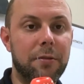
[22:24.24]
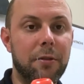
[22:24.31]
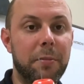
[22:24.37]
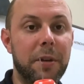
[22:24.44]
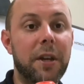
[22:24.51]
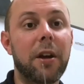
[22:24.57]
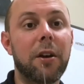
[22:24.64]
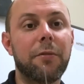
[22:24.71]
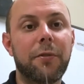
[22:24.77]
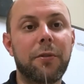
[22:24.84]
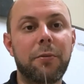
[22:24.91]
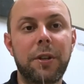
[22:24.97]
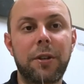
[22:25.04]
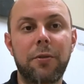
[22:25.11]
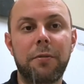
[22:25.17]
So be
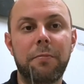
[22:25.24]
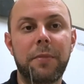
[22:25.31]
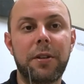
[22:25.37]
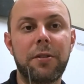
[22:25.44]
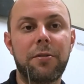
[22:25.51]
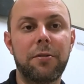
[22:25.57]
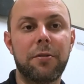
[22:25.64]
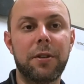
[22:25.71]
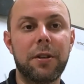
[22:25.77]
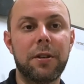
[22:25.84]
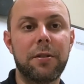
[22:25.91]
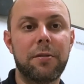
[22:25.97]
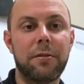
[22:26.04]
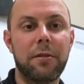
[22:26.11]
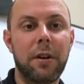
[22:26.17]
careful when you administer
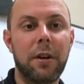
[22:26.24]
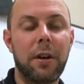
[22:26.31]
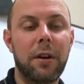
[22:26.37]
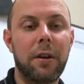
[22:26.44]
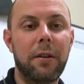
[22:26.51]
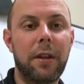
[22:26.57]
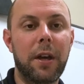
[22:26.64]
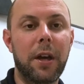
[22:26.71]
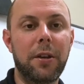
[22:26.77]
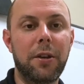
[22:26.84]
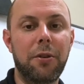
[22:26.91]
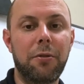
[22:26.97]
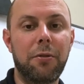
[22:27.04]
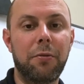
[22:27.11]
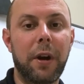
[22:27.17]
this that
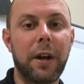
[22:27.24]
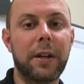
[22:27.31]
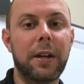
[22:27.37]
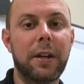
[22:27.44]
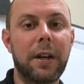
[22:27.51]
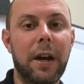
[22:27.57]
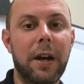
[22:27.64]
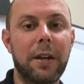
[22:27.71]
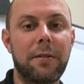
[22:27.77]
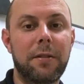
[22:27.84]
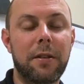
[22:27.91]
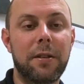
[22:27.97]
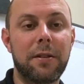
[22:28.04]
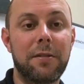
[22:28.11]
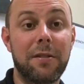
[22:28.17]
you
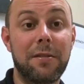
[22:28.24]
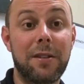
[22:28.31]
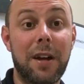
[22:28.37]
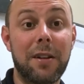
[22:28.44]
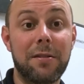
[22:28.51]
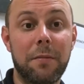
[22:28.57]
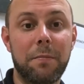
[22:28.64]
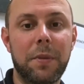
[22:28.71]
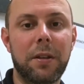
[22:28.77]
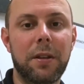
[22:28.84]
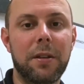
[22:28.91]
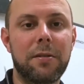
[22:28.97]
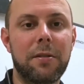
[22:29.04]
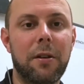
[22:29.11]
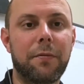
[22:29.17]
recognize that this is not
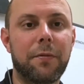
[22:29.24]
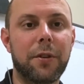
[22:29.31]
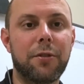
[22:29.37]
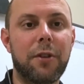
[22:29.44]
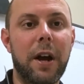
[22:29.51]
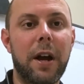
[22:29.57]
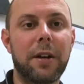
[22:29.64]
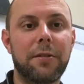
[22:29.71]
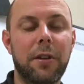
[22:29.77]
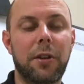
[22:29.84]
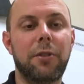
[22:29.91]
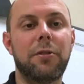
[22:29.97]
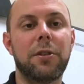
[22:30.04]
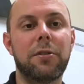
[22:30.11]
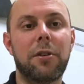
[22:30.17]
something that self-retracts
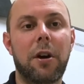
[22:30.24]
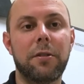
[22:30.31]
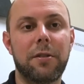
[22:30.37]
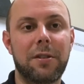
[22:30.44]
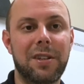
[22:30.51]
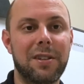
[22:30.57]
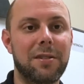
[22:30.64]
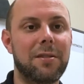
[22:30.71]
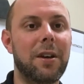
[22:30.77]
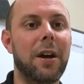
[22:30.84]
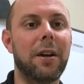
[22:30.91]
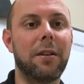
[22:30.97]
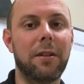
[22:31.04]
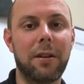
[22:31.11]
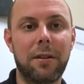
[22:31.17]
and you just toss it to the
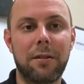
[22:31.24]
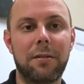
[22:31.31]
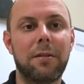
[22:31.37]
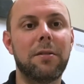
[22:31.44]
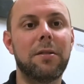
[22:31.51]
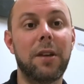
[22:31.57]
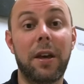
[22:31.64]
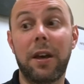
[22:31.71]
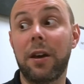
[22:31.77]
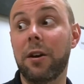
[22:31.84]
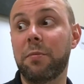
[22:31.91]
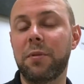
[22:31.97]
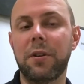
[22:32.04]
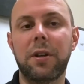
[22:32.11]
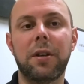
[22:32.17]
side and then say, hey,
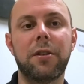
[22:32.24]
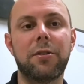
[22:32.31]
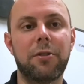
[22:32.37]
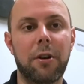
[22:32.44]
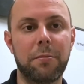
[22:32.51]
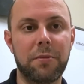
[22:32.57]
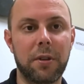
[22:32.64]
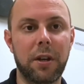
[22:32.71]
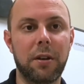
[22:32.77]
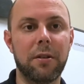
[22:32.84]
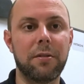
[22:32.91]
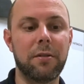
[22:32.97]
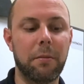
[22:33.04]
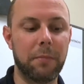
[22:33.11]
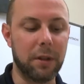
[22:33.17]
I'll put it in the sharps
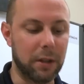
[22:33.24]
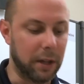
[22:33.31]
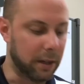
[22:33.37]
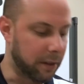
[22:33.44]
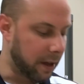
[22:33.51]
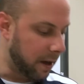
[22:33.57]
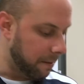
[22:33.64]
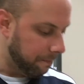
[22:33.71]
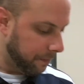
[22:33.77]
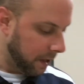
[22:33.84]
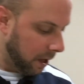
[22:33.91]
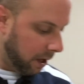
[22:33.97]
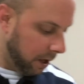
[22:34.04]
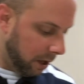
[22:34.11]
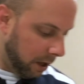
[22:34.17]
later or something like that.
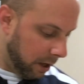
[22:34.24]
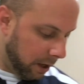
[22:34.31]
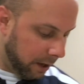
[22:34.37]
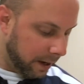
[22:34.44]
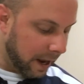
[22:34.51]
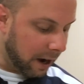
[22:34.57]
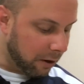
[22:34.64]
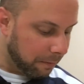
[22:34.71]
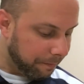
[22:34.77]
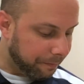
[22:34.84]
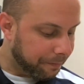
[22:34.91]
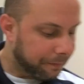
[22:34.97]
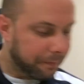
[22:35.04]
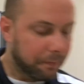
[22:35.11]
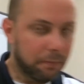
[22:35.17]
Now,
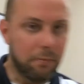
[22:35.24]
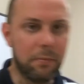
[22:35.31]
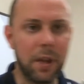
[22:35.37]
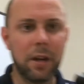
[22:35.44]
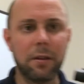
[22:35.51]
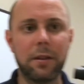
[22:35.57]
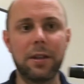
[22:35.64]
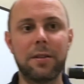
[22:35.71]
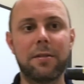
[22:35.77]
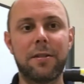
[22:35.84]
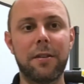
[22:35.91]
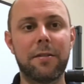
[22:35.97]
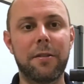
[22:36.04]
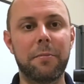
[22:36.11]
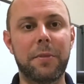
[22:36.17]
this
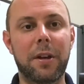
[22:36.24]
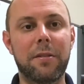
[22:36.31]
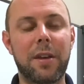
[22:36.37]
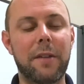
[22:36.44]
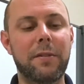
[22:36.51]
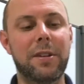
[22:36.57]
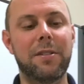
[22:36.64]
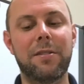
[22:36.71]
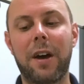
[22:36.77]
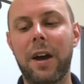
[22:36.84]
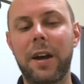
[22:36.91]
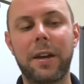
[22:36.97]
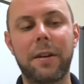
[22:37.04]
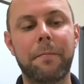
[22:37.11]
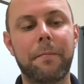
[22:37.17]
system does have a
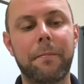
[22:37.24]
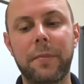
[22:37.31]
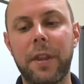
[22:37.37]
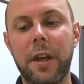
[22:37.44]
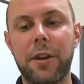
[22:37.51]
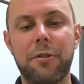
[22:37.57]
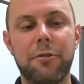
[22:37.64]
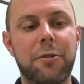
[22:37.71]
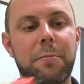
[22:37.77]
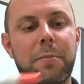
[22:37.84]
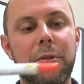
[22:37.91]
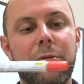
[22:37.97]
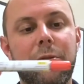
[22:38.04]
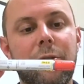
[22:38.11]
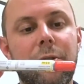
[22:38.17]
design that you're
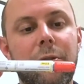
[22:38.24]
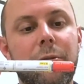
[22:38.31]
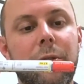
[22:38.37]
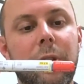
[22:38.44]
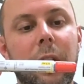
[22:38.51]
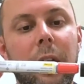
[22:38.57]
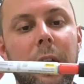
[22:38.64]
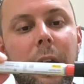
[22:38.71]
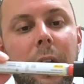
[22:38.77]
supposed to